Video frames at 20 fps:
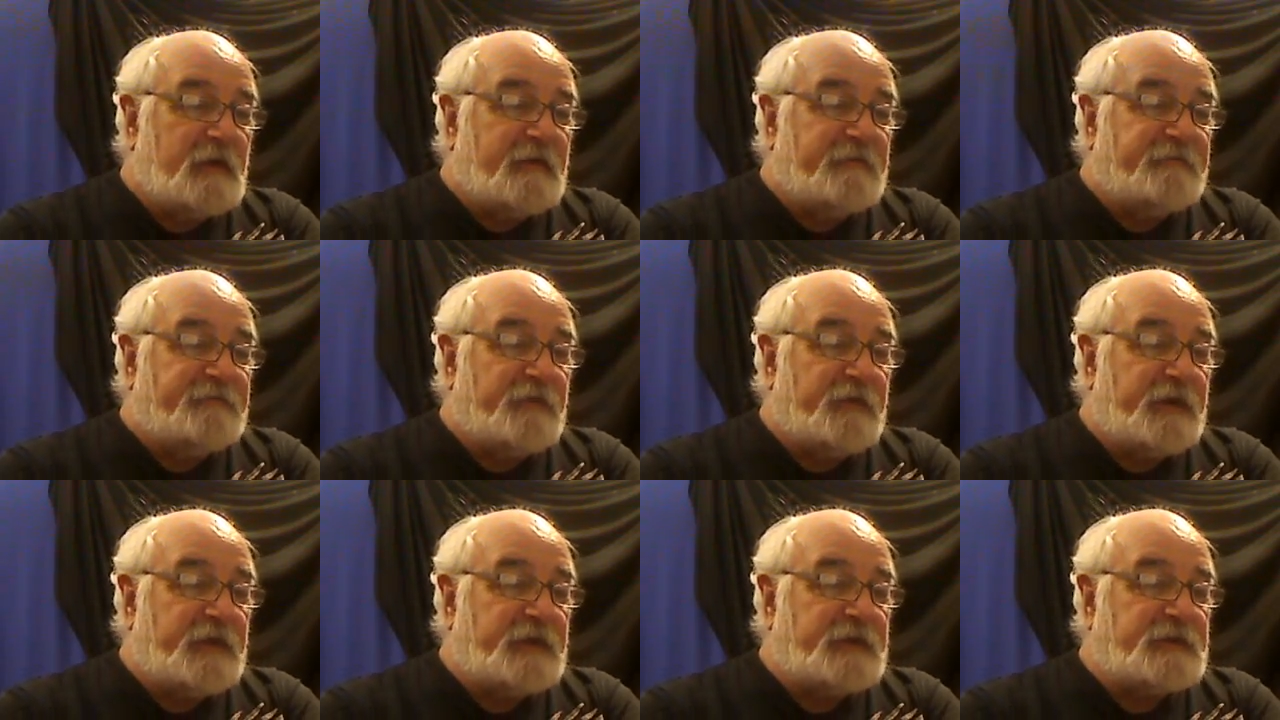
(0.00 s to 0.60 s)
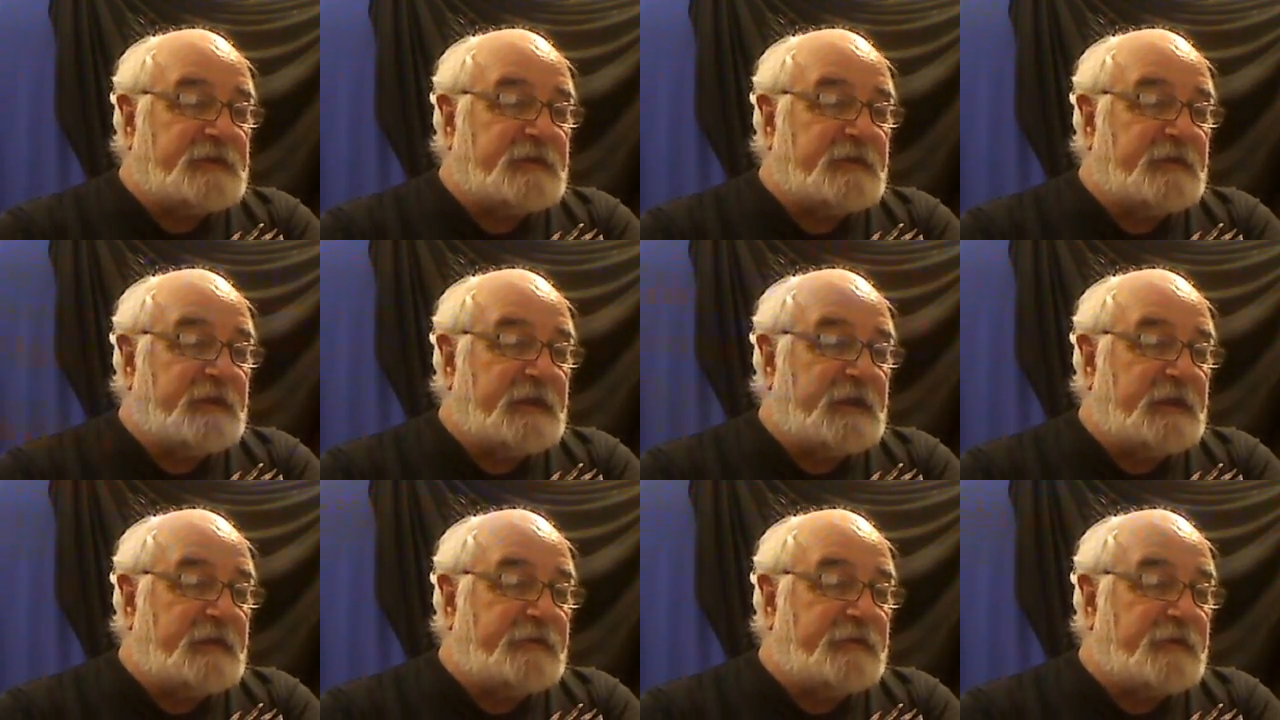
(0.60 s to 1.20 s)
For Hinton,
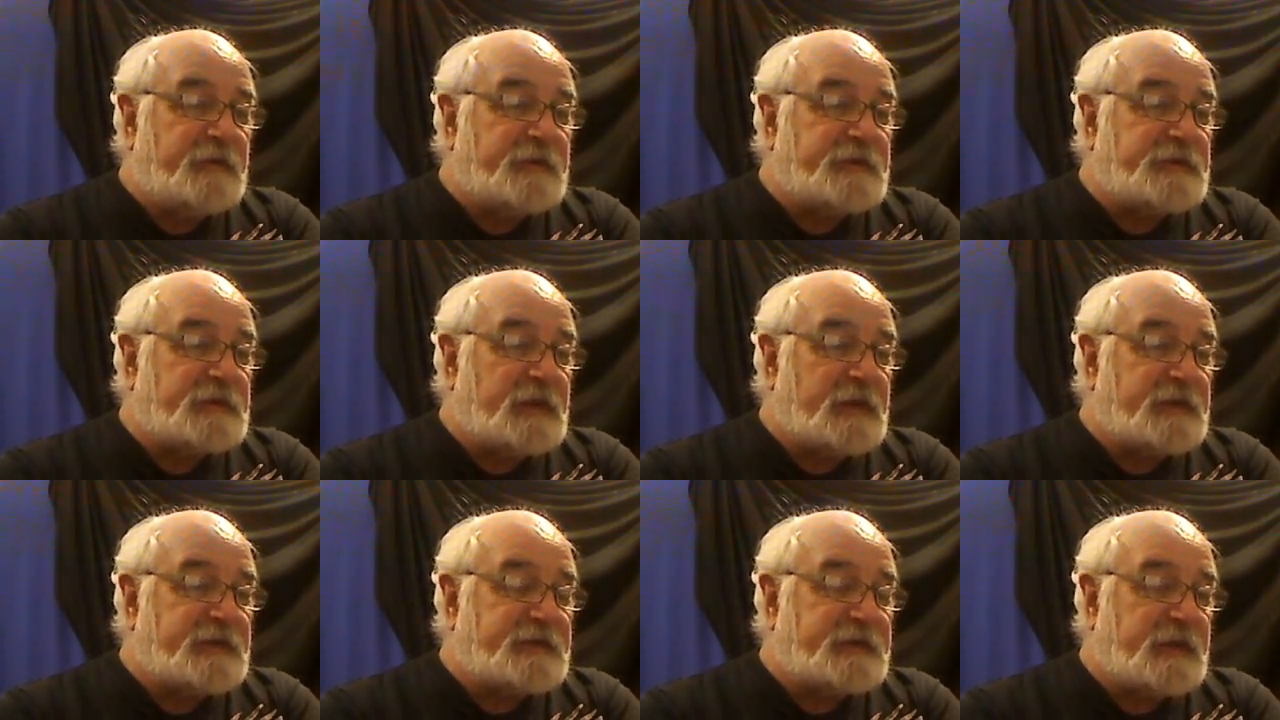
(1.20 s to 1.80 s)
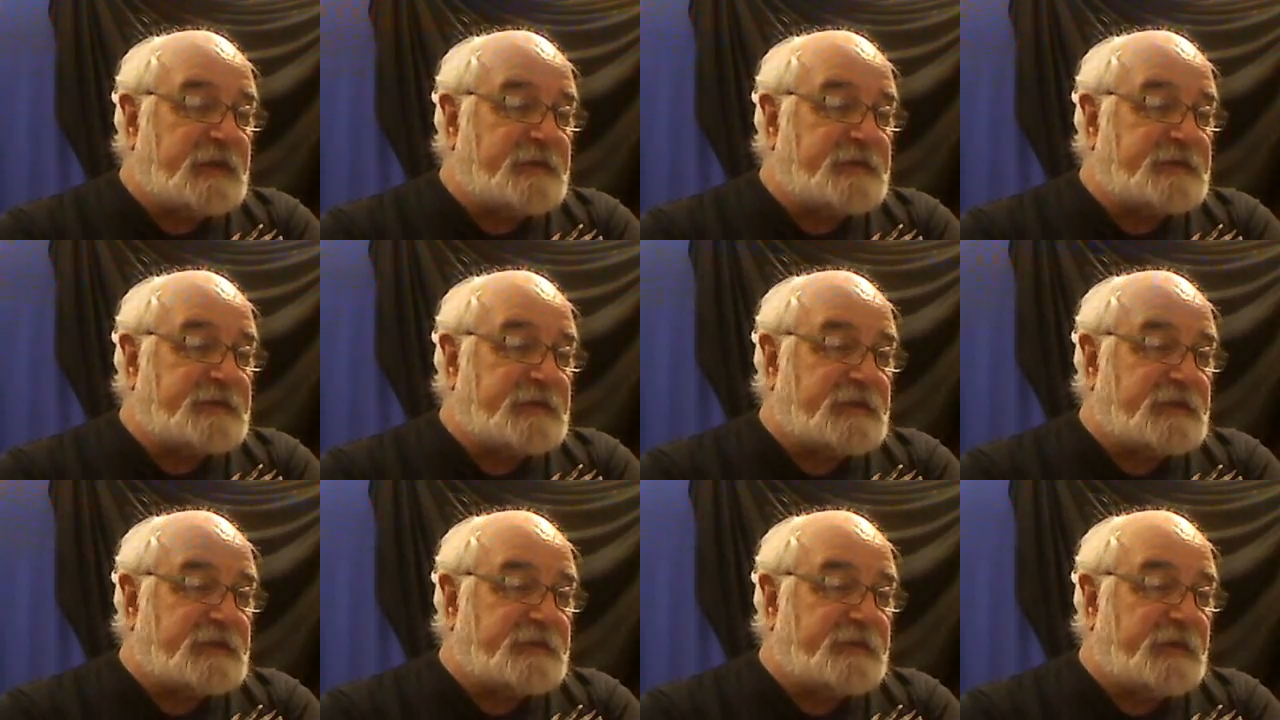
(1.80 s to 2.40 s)
the ether is not a
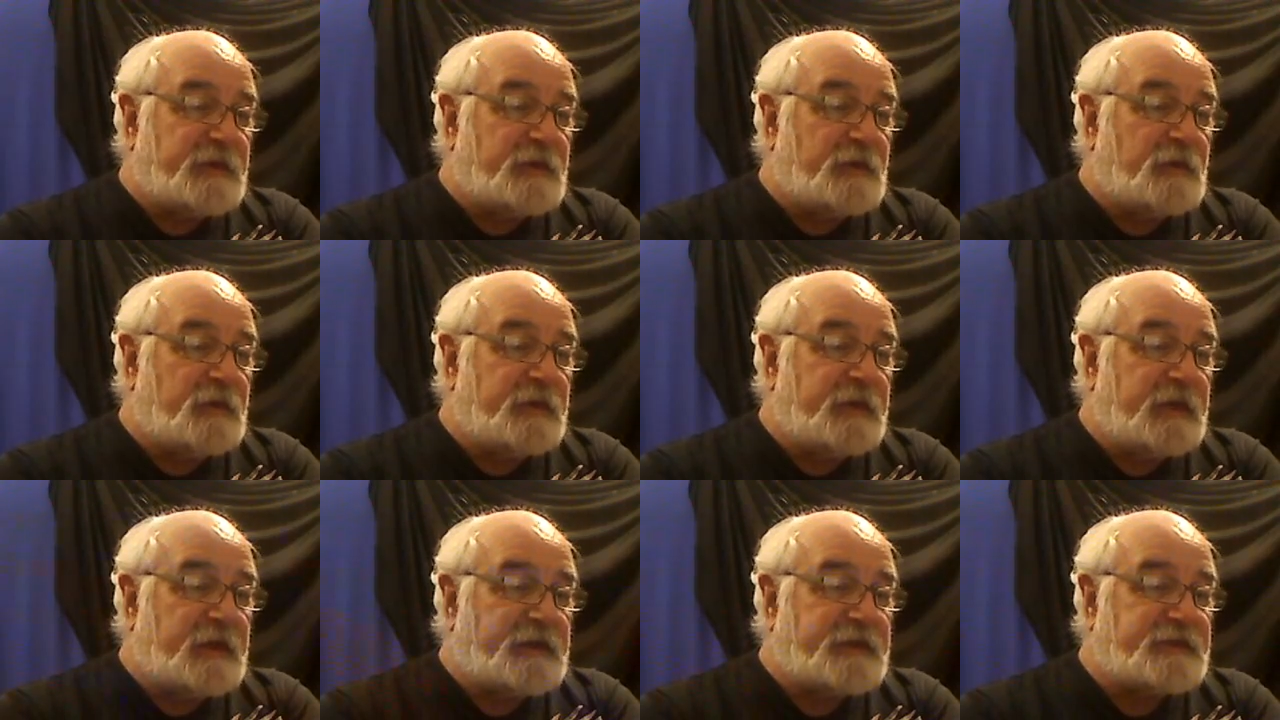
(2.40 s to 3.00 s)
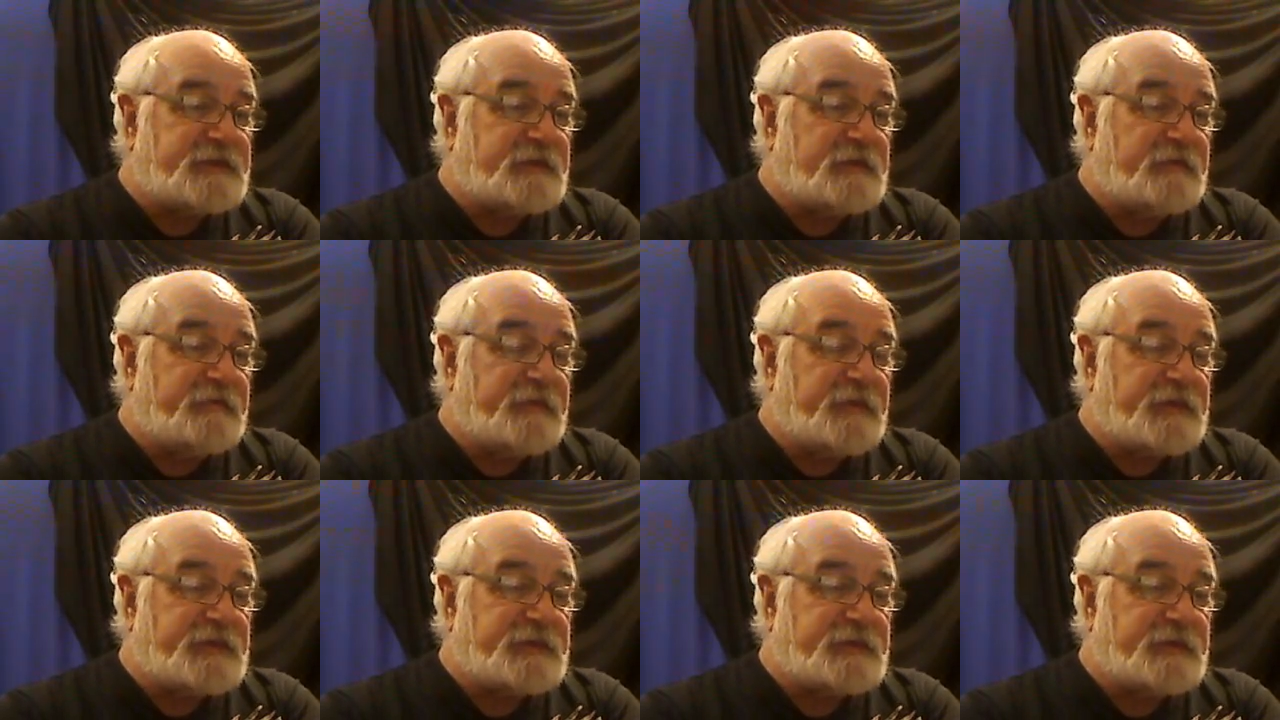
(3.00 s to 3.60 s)
substance, but only a
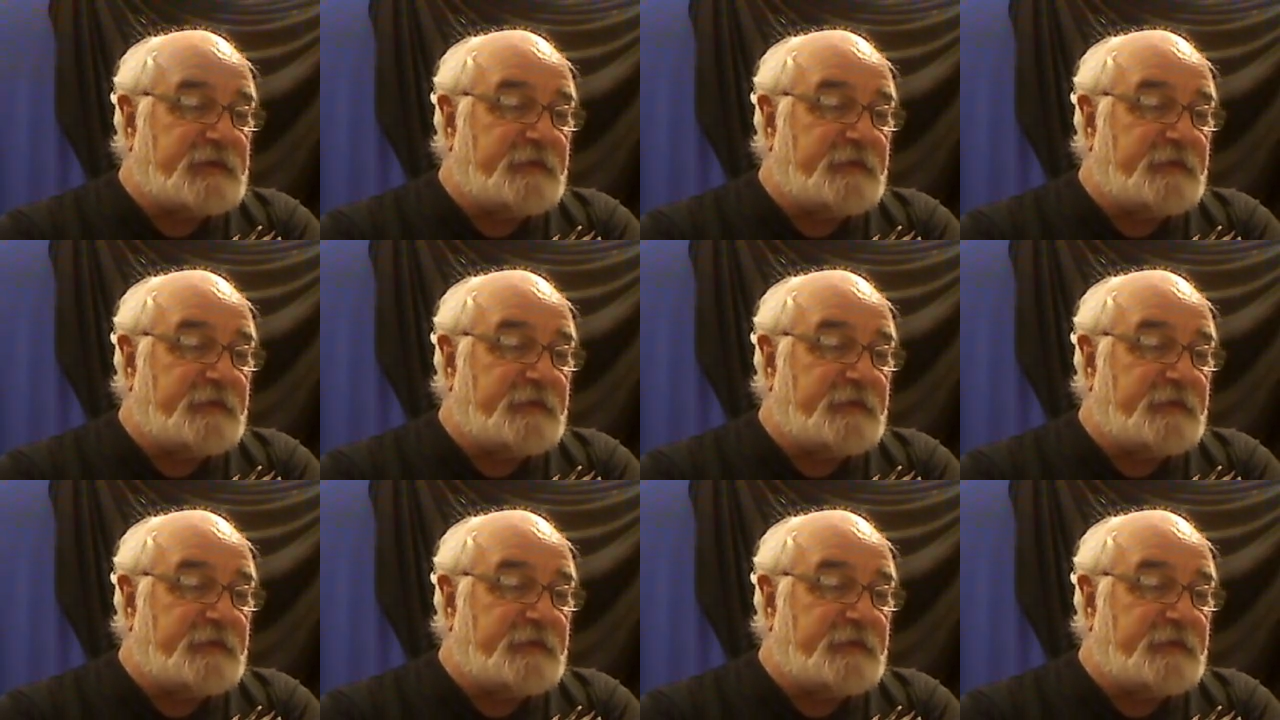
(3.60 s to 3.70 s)
surface,